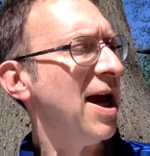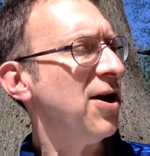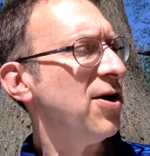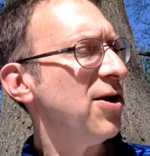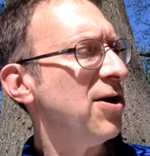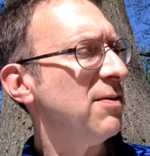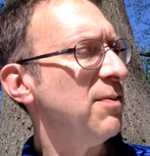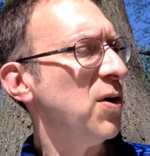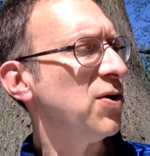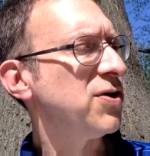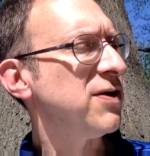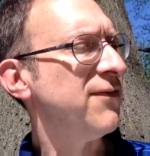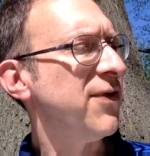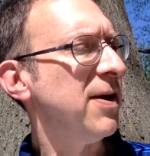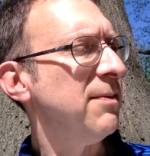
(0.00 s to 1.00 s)
had heard
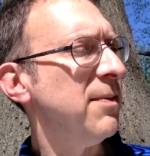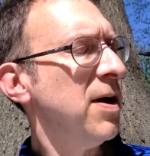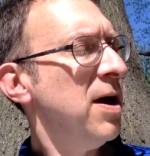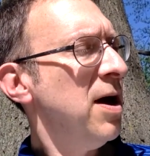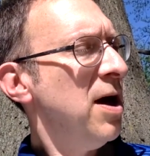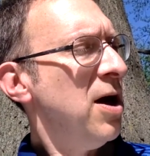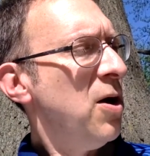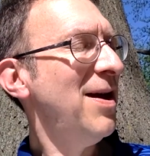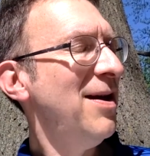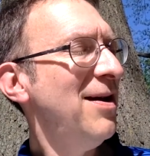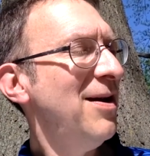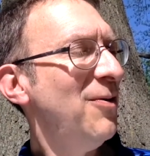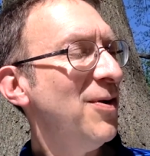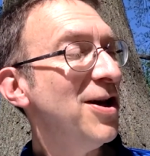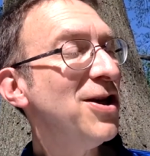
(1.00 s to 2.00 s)
most of them.
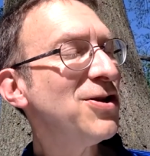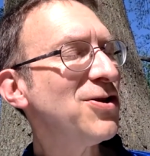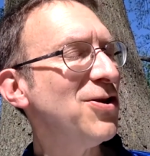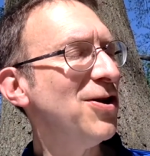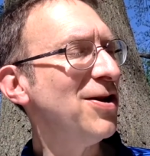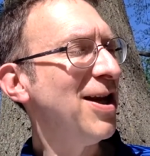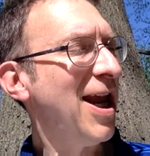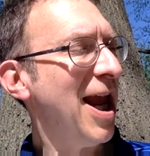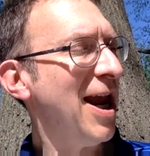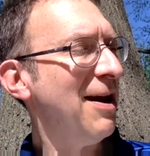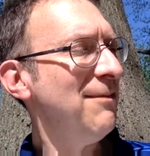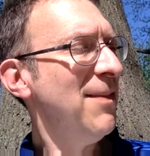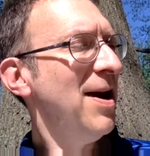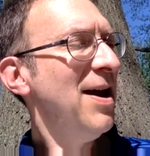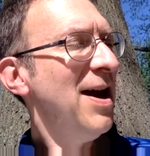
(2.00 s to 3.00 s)
When his turn
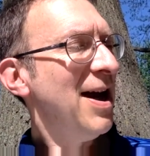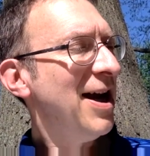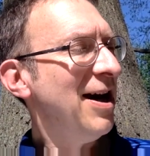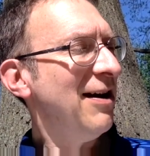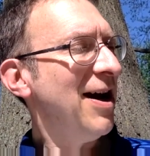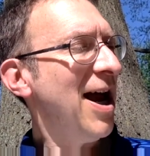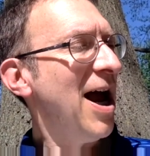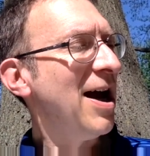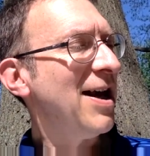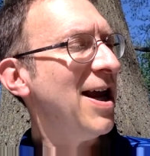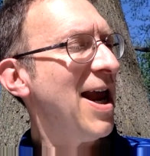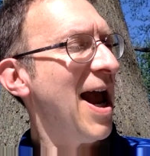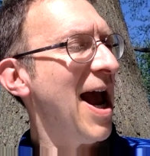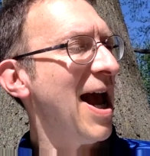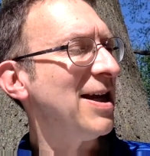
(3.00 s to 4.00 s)
came,
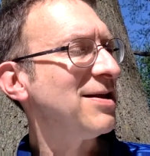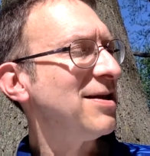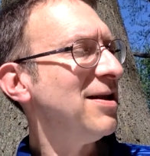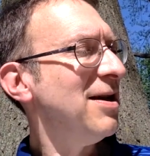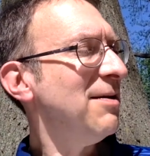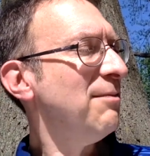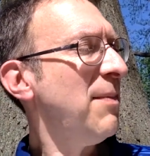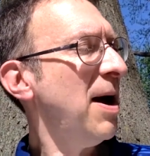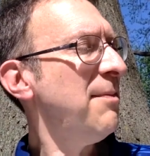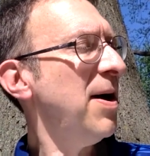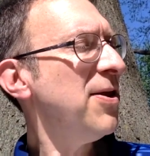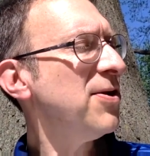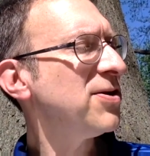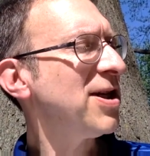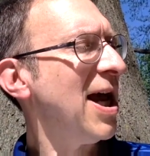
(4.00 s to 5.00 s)
Gariaki asked, My
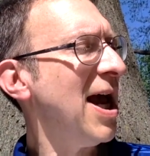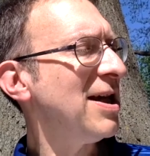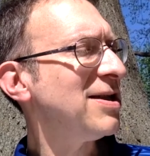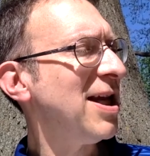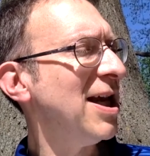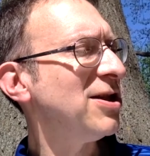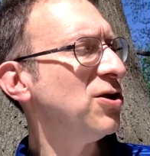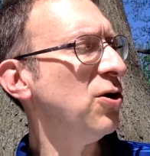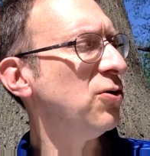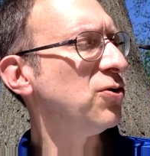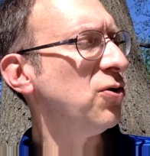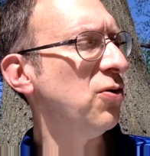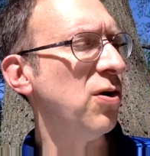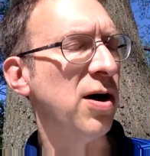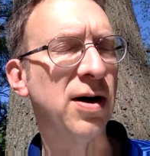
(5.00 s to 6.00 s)
mother's house has no
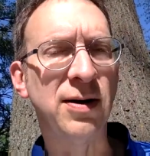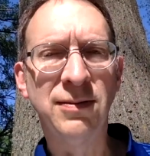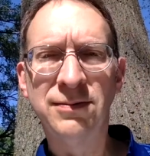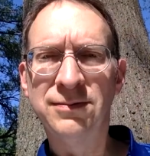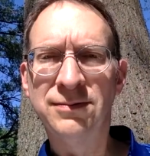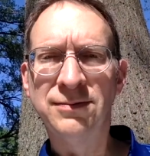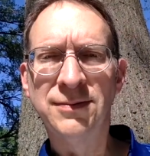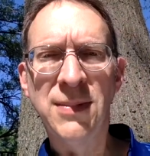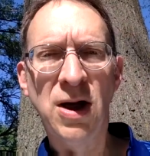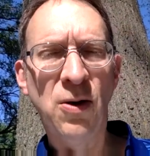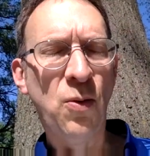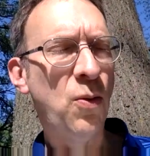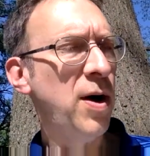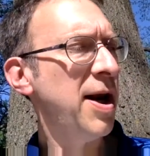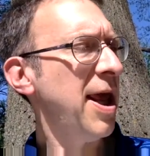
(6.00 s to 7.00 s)
door.
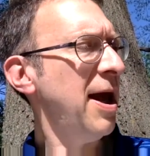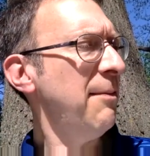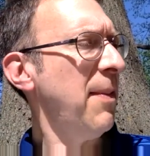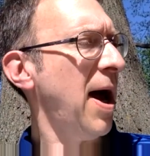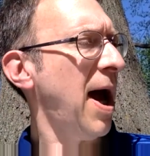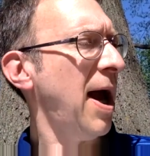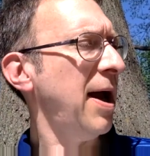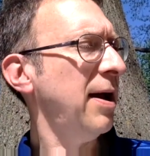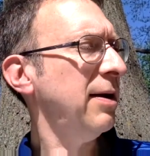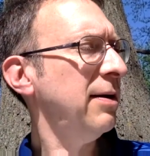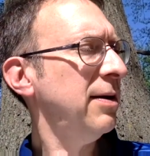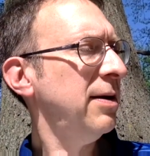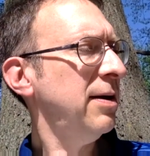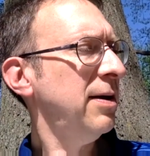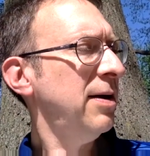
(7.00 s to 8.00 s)
What am I?
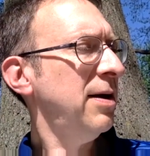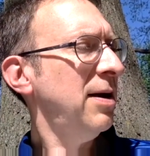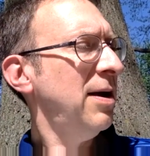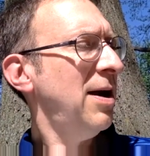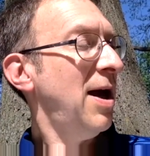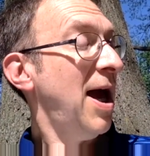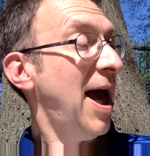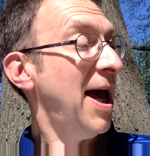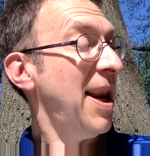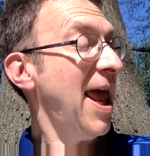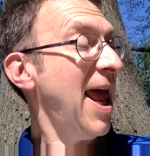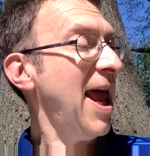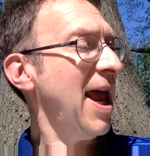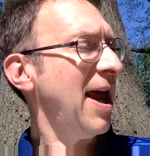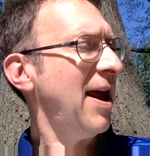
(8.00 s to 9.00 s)
An
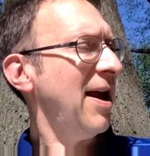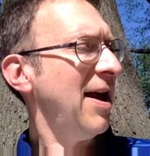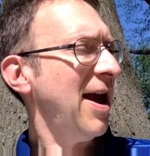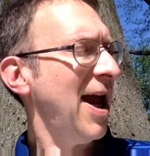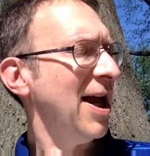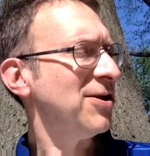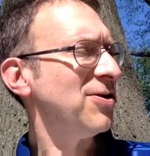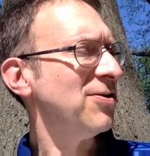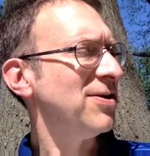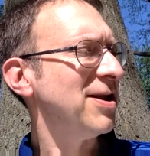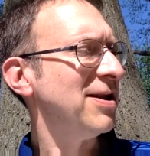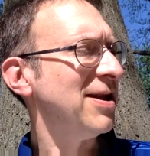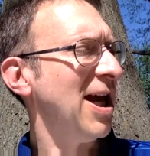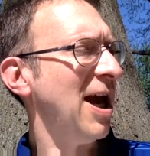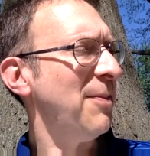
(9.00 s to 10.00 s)
egg, answered
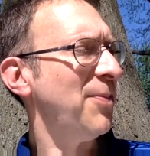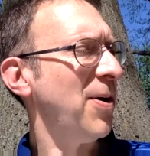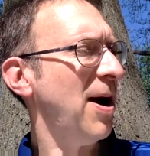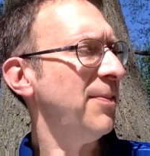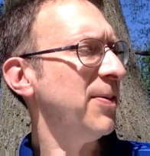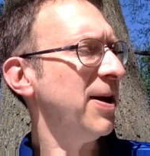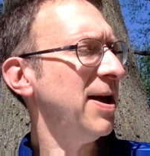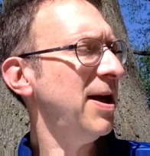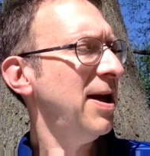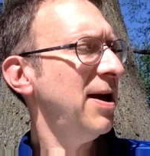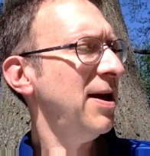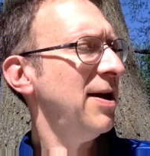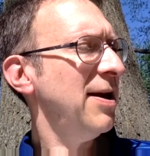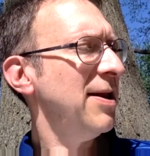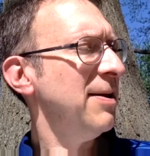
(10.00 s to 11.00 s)
Tendai promptly.
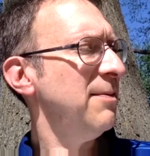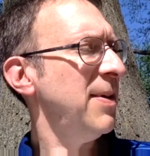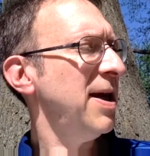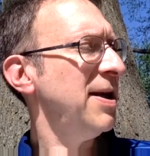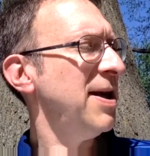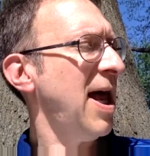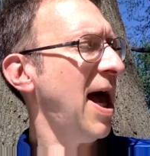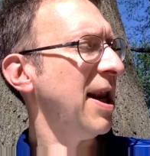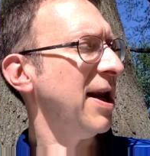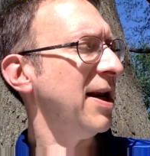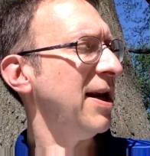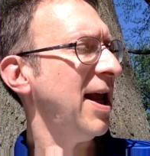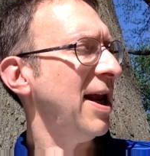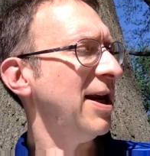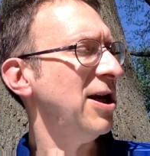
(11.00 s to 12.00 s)
The men nodded,
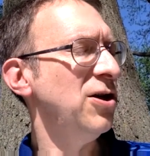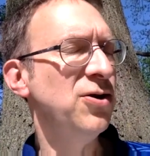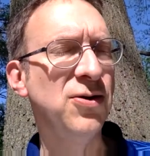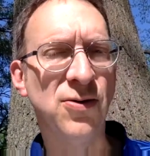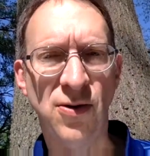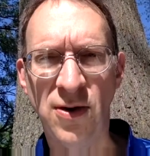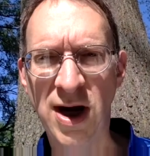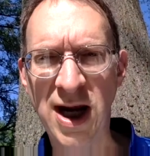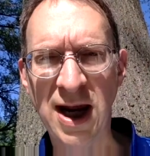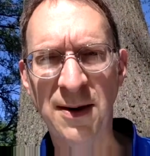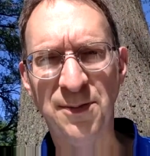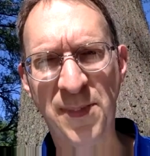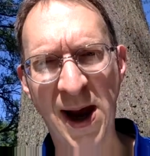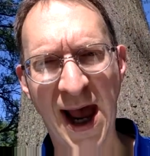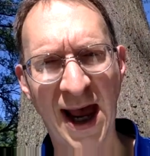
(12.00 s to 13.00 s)
and he knew he
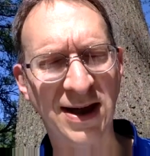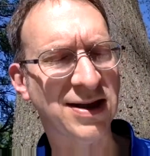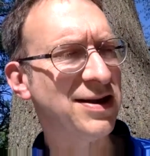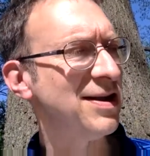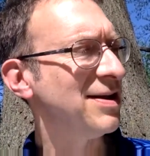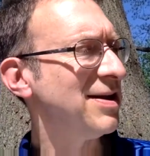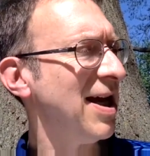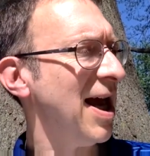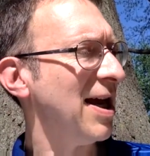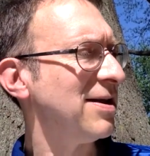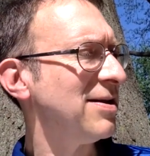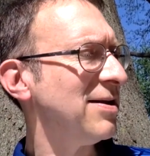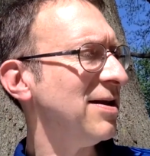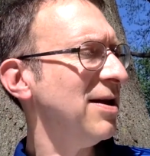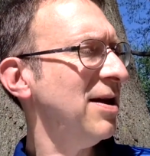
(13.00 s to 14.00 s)
had passed the
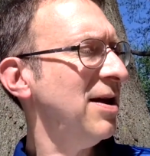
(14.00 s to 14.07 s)
test.